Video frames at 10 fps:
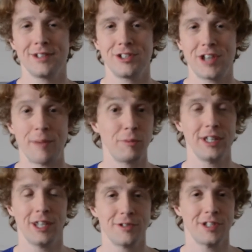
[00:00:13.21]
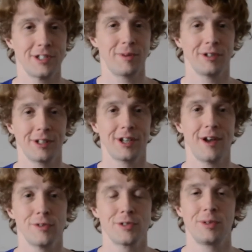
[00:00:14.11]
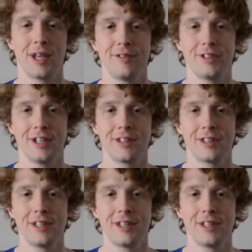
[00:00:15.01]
general ecosystem model that covers all life on Earth,